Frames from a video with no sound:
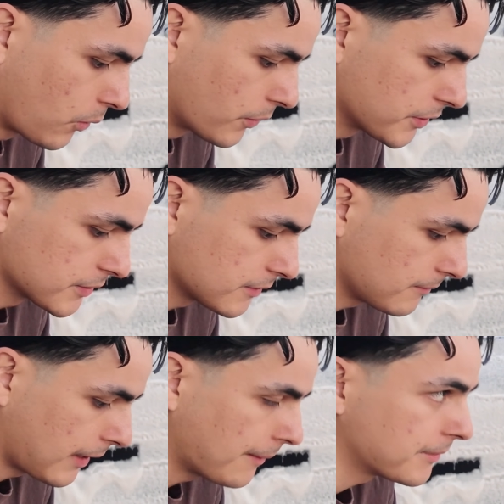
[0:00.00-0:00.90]
or just
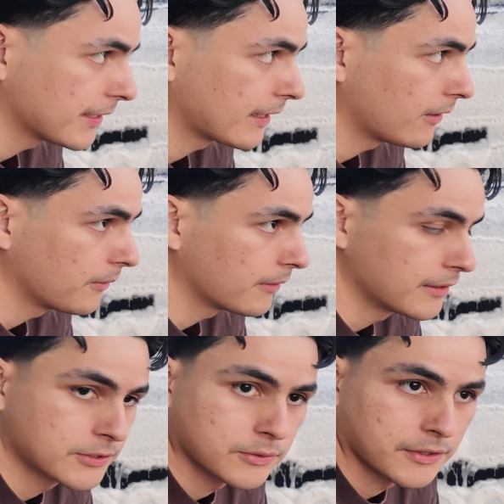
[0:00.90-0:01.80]
empty it out
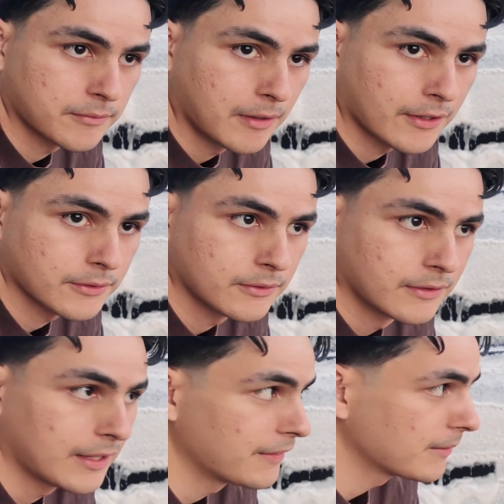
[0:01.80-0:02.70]
into another
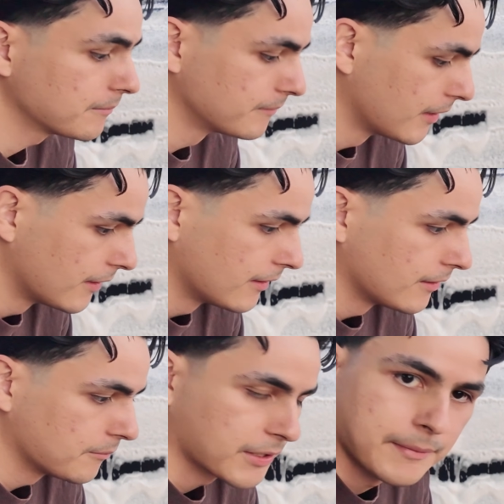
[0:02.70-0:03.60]
bottle and then
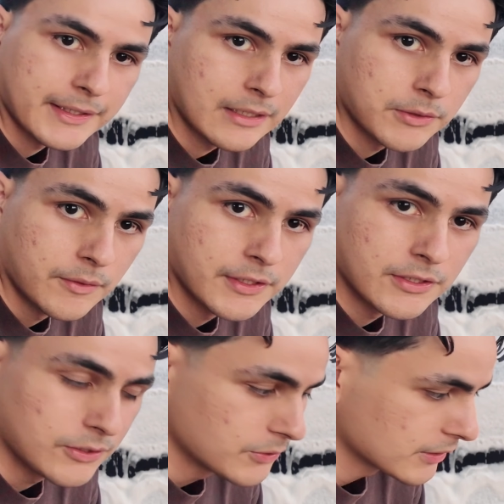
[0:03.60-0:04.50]
put it back in when you're ready
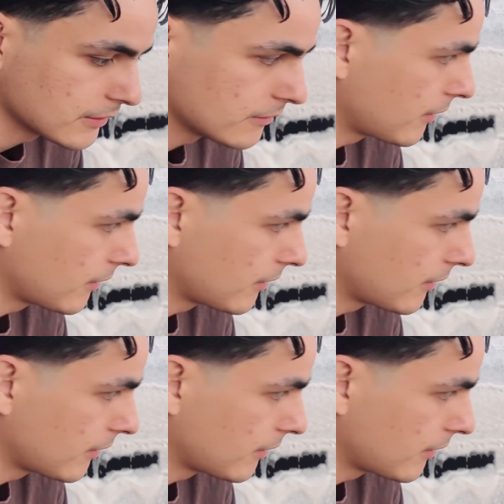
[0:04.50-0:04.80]
to use it